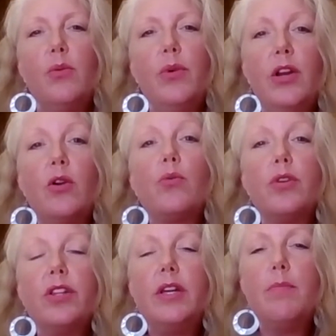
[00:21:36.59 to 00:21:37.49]
we are
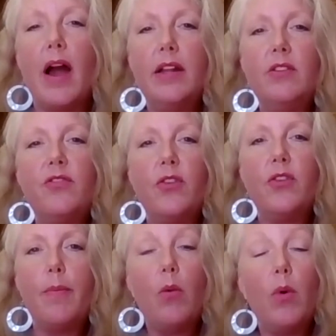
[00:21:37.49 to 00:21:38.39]
really mindful
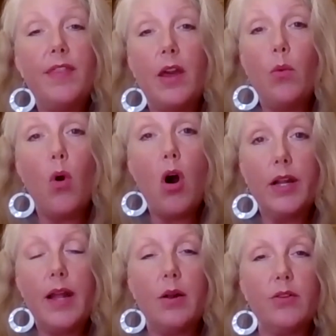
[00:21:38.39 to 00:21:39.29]
about what they
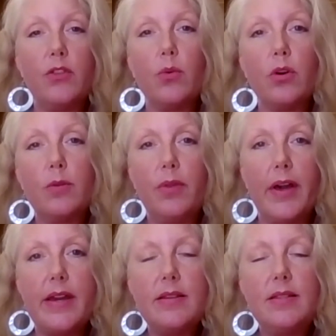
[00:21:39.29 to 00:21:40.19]
want out of the
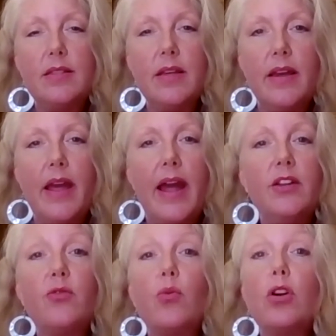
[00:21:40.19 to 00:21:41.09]
workplace. And
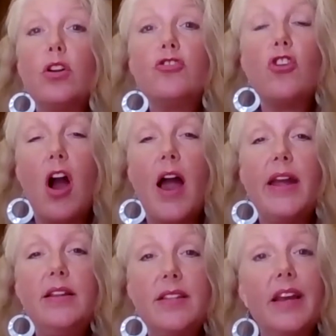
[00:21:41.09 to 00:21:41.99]
if we're
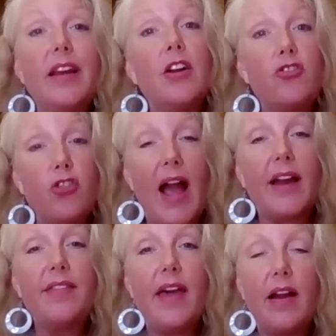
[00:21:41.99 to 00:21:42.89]
trying to
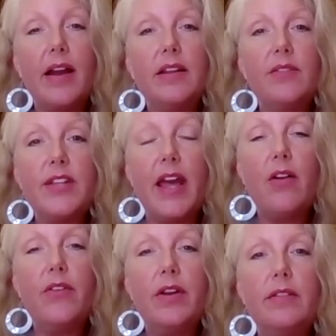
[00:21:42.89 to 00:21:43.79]
attract that kind of
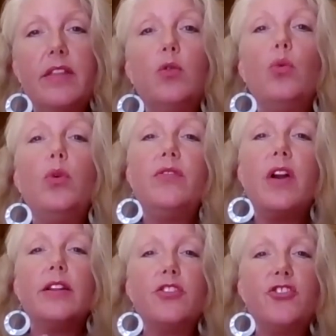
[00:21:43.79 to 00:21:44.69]
talent, then we've
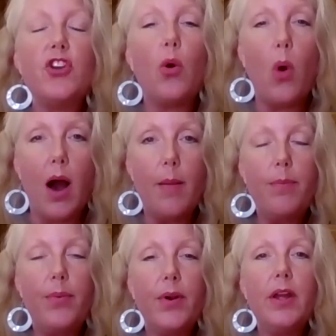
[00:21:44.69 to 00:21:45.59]
got to show
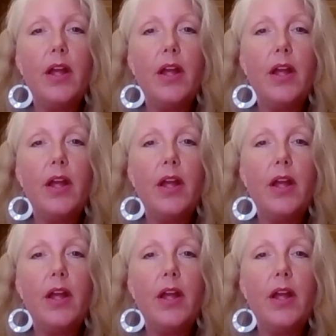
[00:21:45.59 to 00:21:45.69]
up